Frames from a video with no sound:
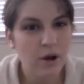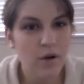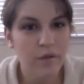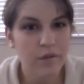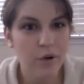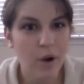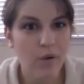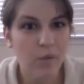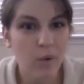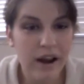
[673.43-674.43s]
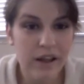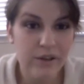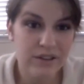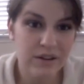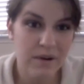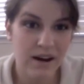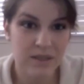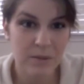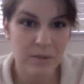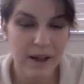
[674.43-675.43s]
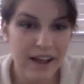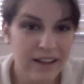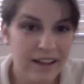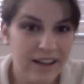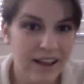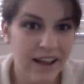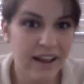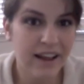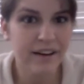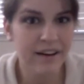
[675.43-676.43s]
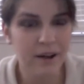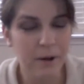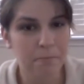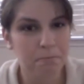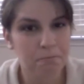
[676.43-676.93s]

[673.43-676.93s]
overview of what I used in my hospital bag, and